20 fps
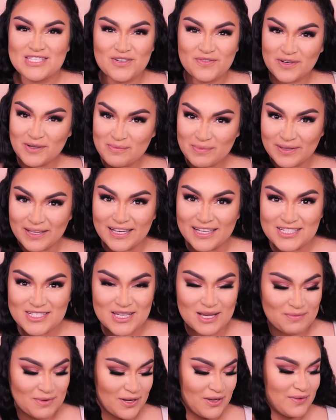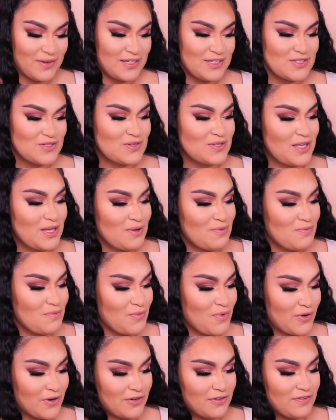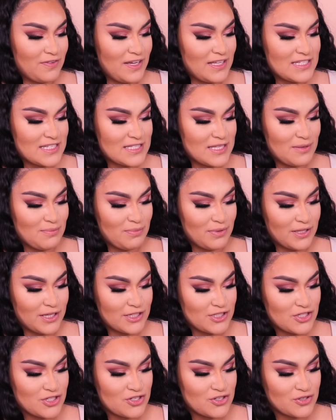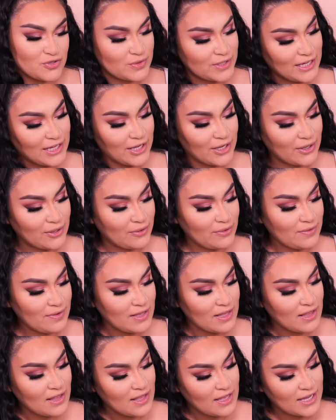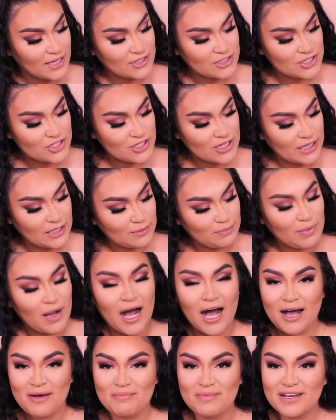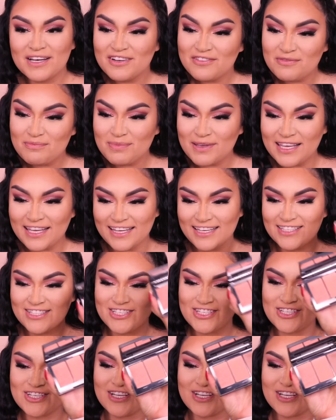for blush, I'm gonna go into the Morphe. This is the blush trio in the shade Pop of Peach.